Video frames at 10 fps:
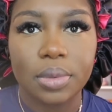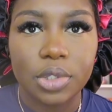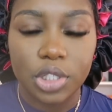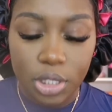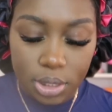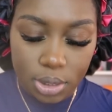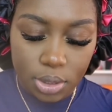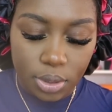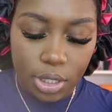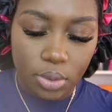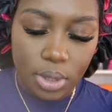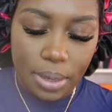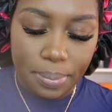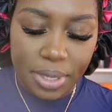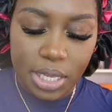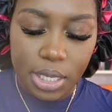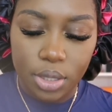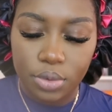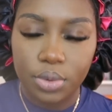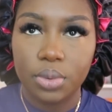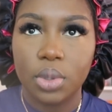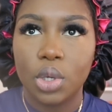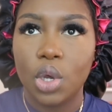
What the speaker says: Just so they don't come peeking through.